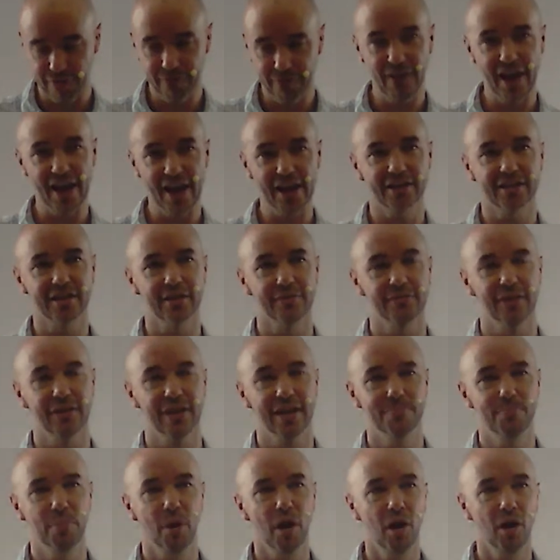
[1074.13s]
are
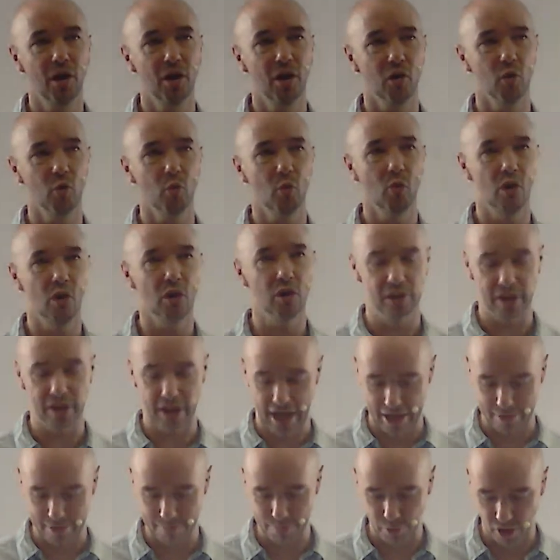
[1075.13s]
effectively part
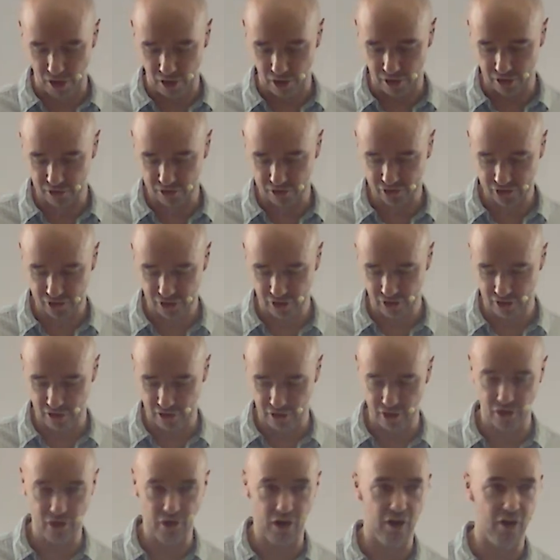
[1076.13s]
one and part
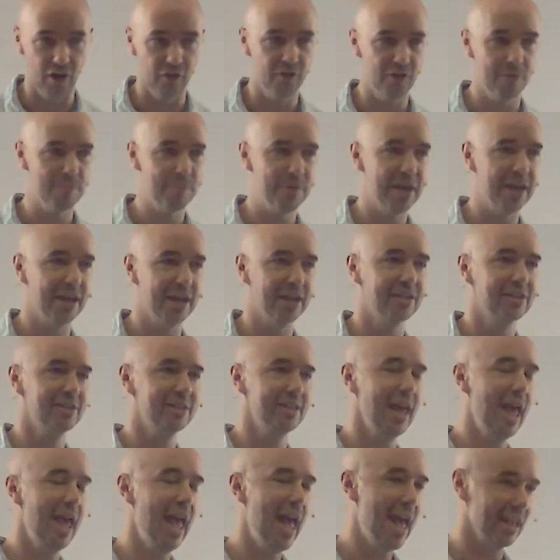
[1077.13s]
two of a big
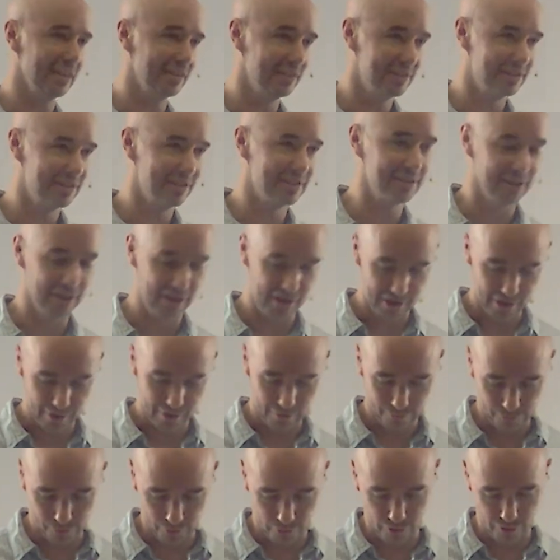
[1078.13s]
test
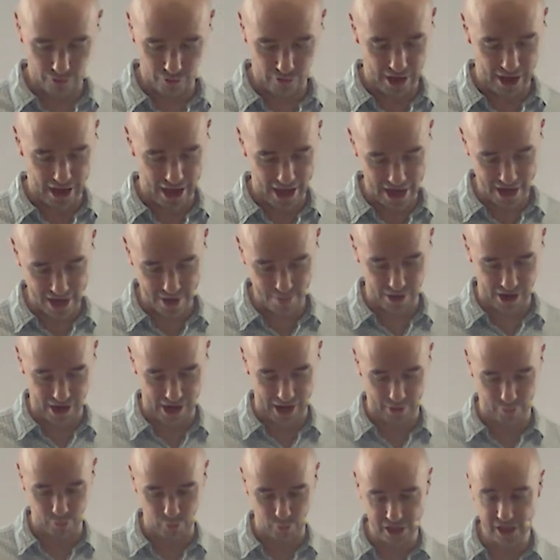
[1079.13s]
for
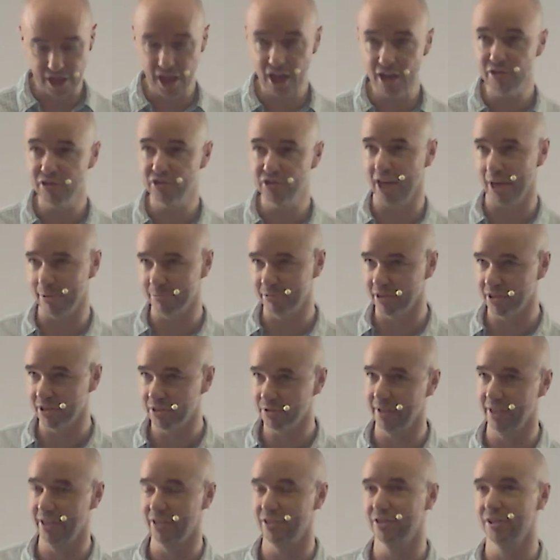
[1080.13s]
Abraham. We know chapter
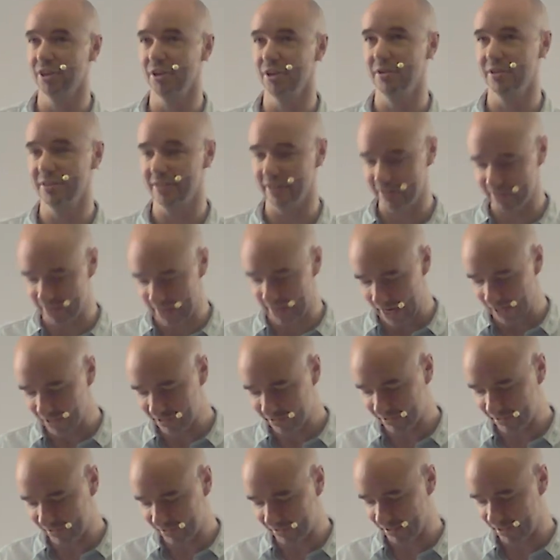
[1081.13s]
22 is a
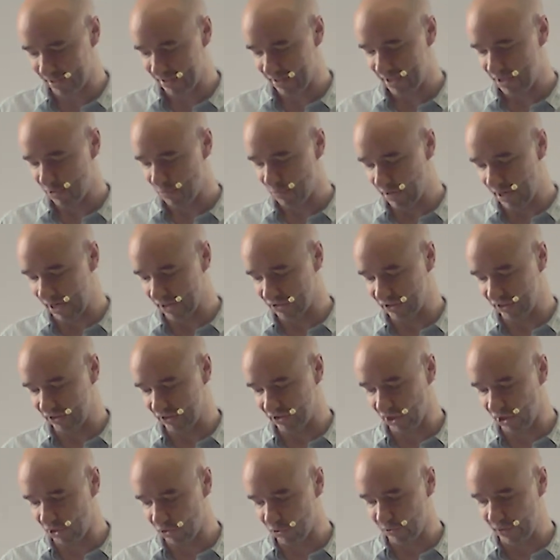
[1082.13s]
test. We're
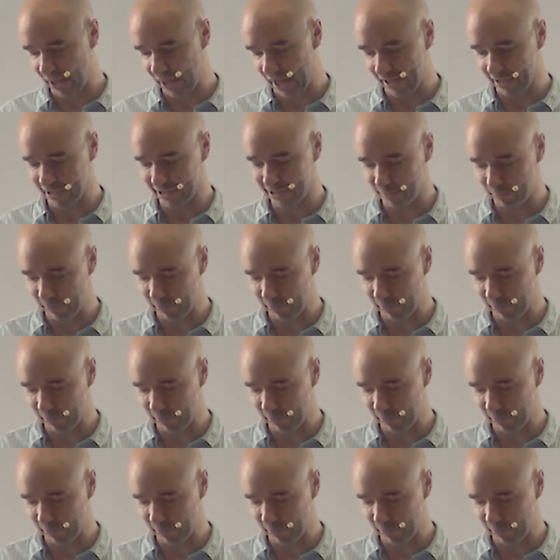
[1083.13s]
actually told that